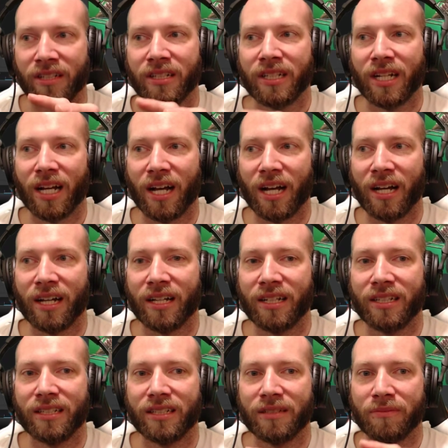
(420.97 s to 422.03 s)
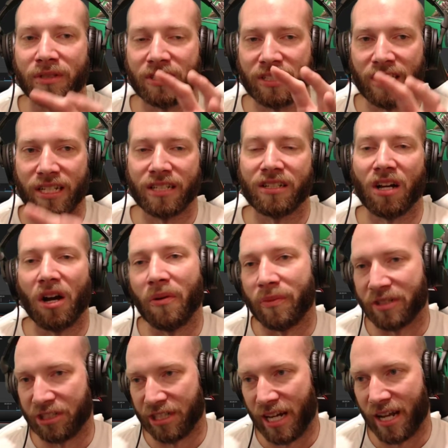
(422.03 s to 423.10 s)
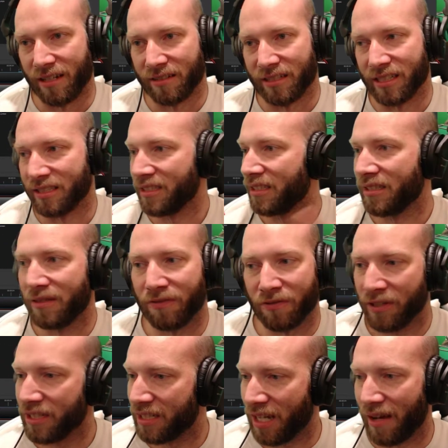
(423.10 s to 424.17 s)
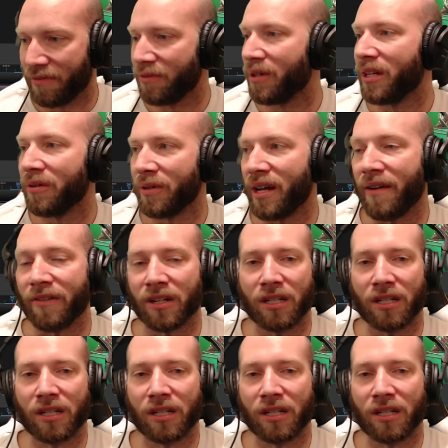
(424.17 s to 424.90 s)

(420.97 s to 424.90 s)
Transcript: OpenShot because it's free software, whatever.